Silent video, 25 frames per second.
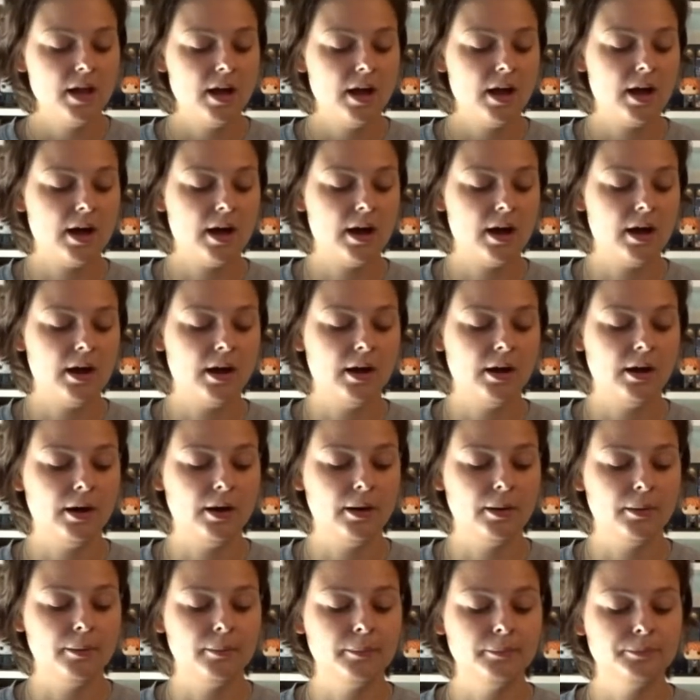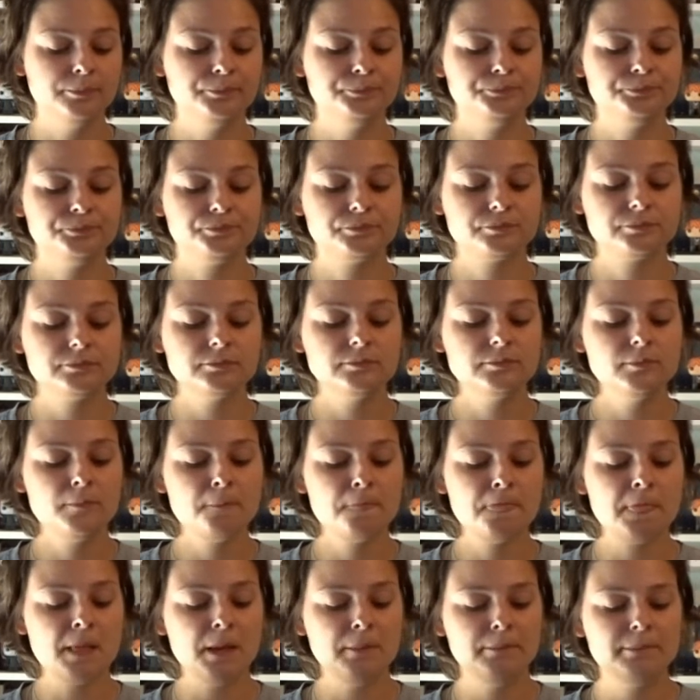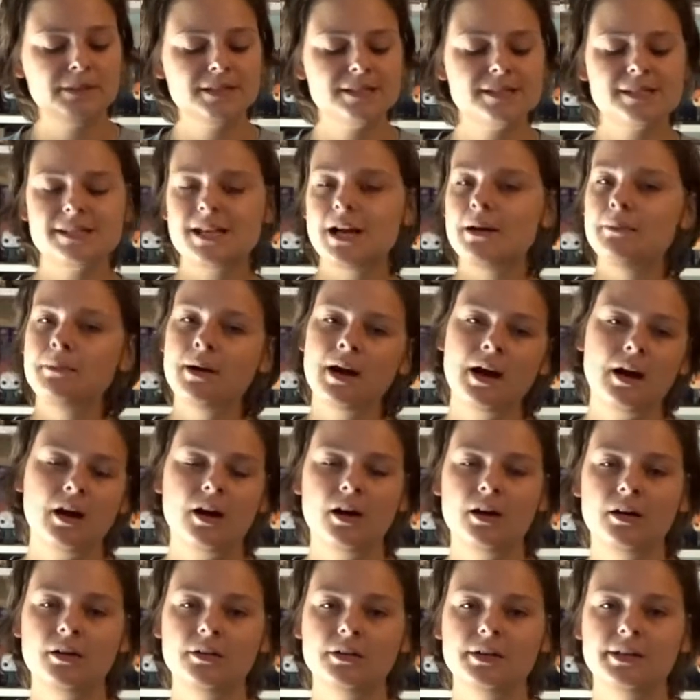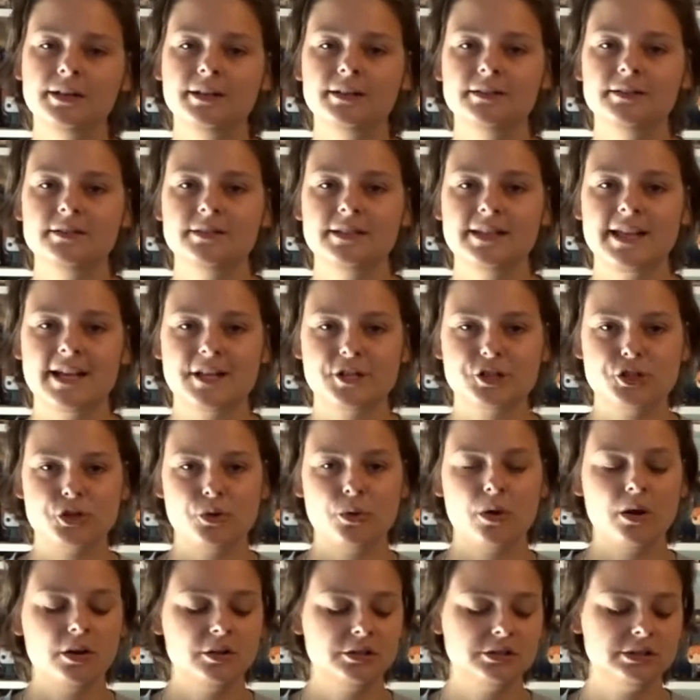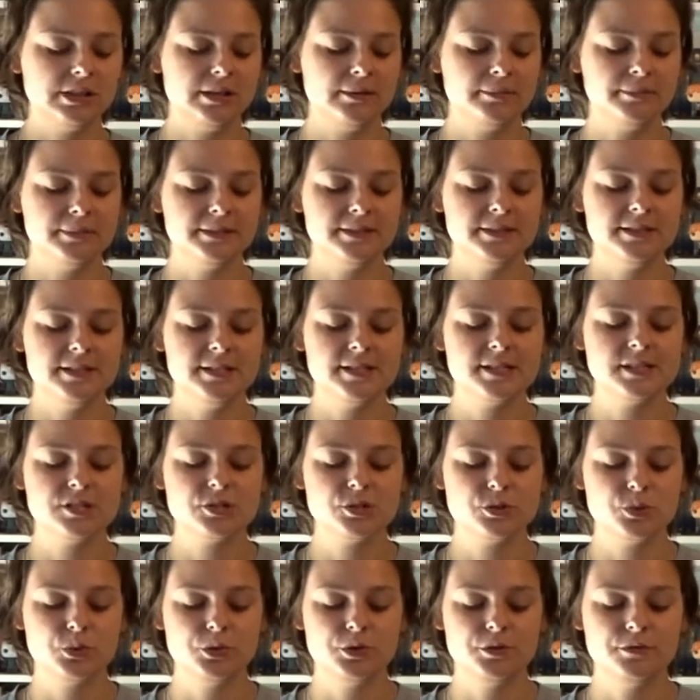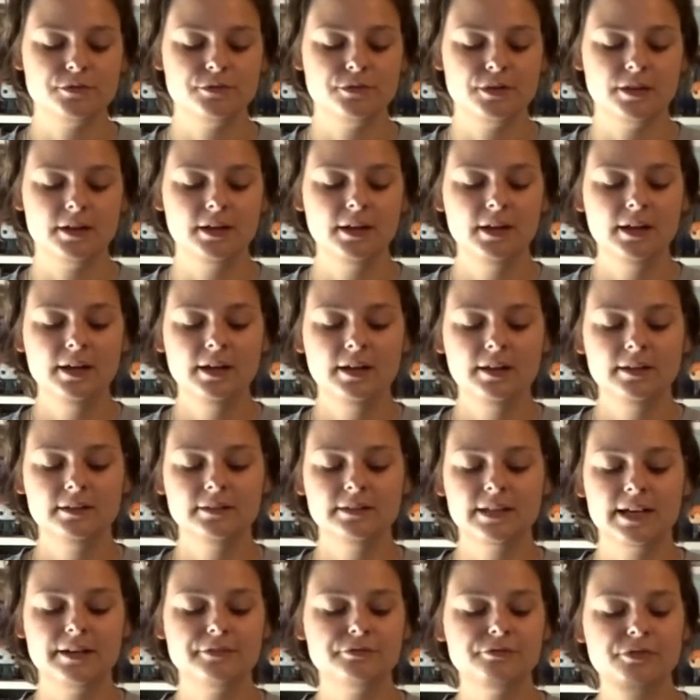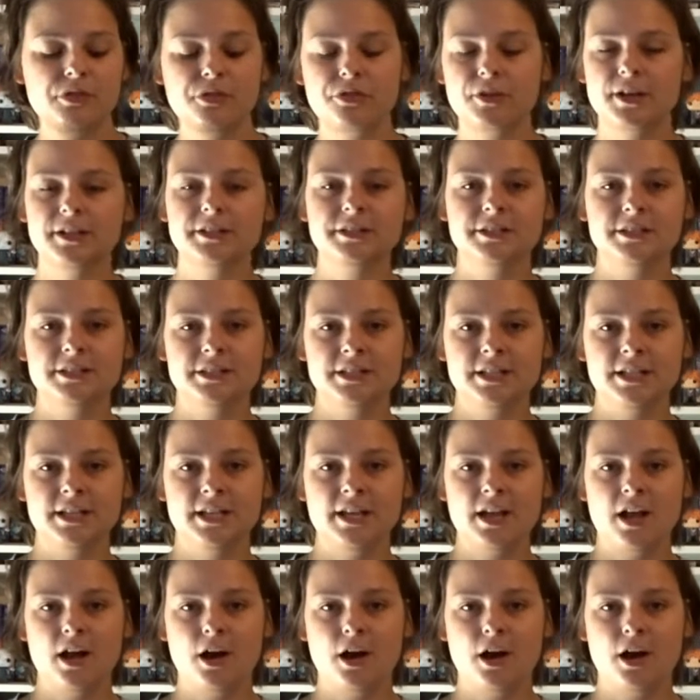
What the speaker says: But somehow it gets her hooked up in this sort of life-threatening